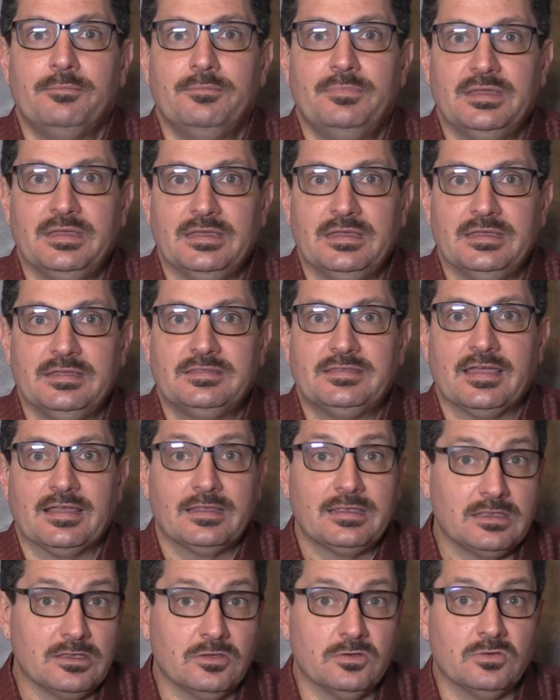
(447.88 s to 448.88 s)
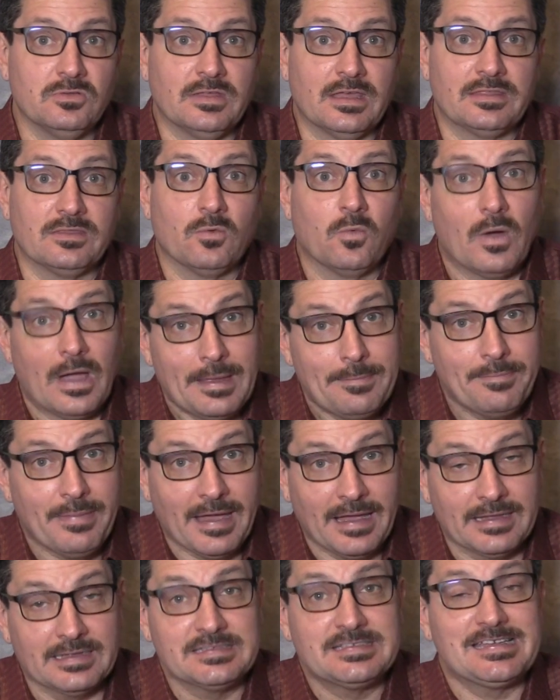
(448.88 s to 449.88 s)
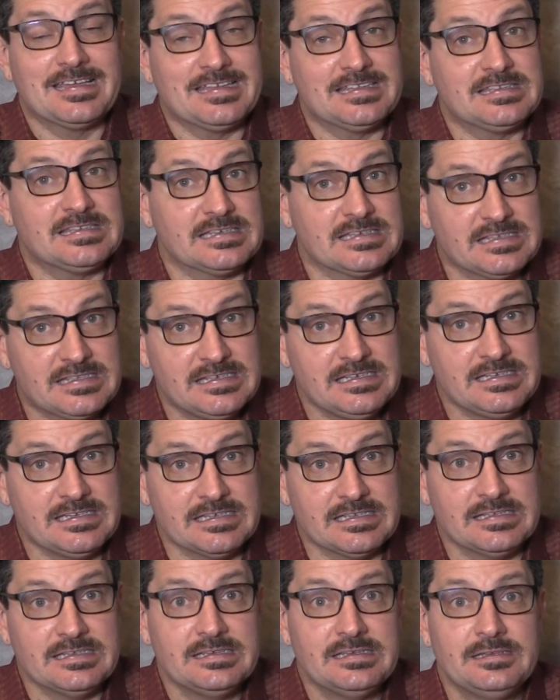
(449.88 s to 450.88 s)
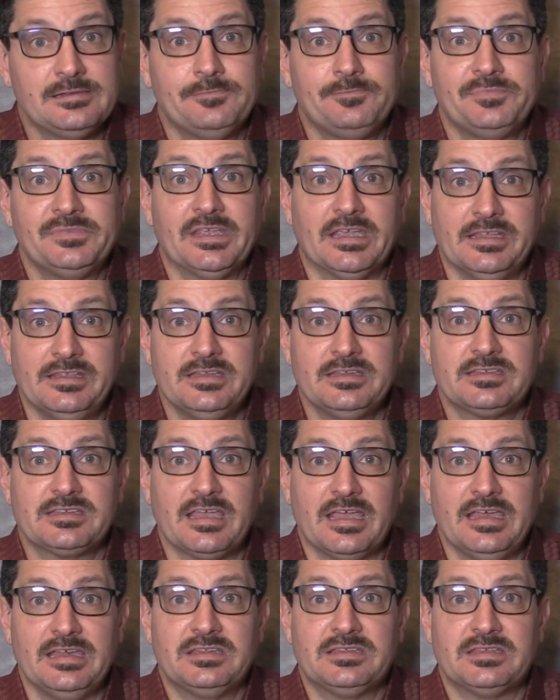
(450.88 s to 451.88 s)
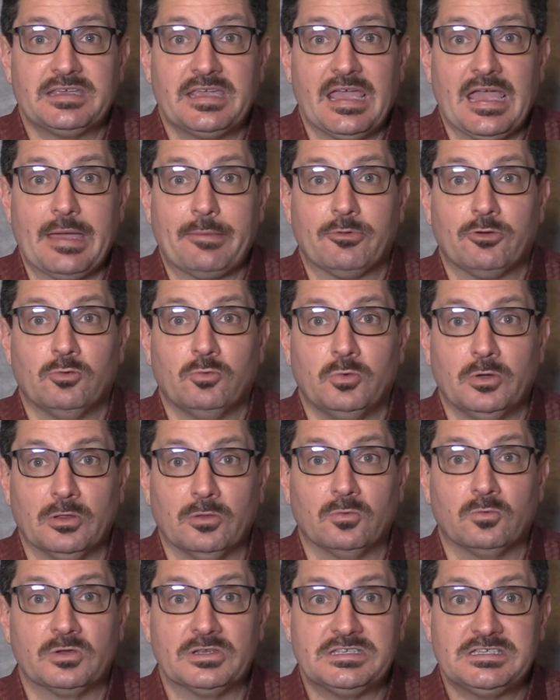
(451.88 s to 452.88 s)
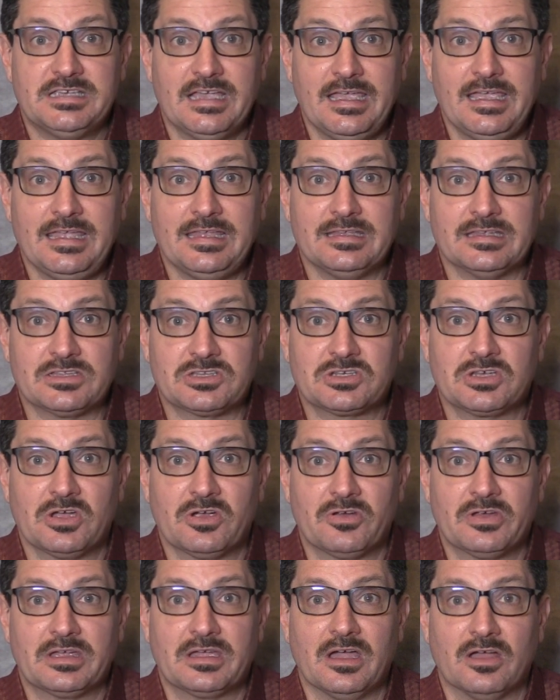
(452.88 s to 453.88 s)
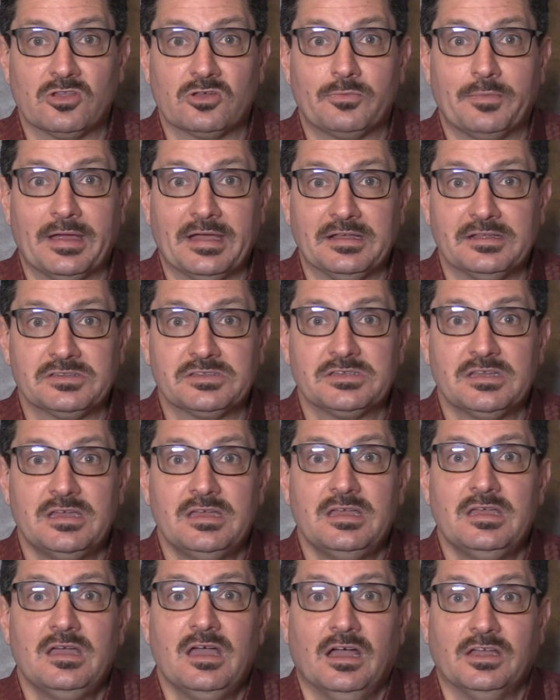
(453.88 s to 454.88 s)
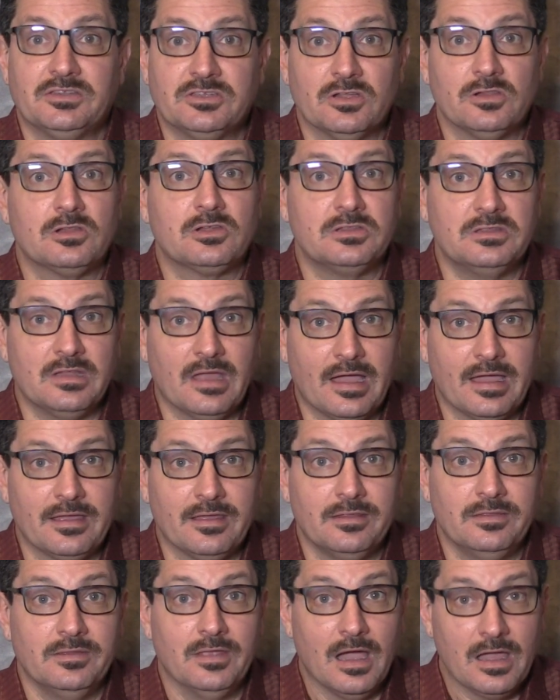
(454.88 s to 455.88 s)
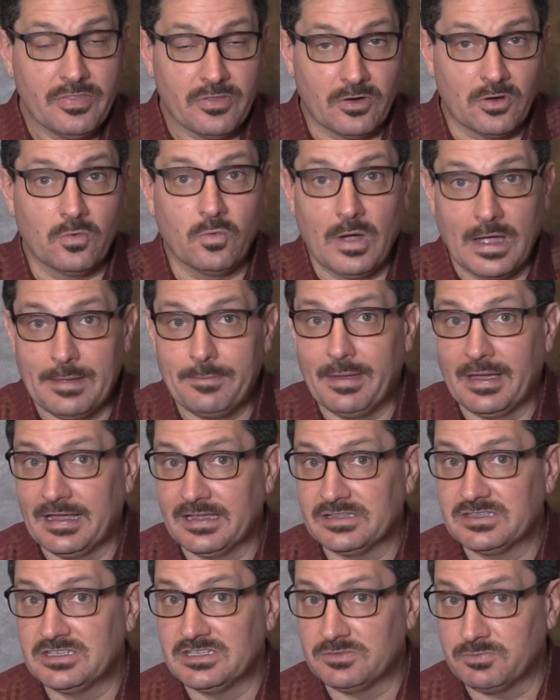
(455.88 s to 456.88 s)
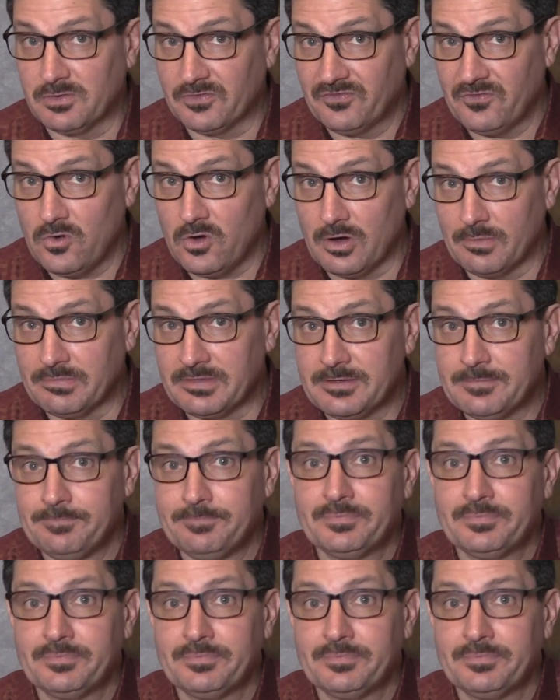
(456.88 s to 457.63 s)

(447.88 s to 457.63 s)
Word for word: be telling you that the white balance has succeeded. In this case, the camera will retain its current color balance until another white balance is performed.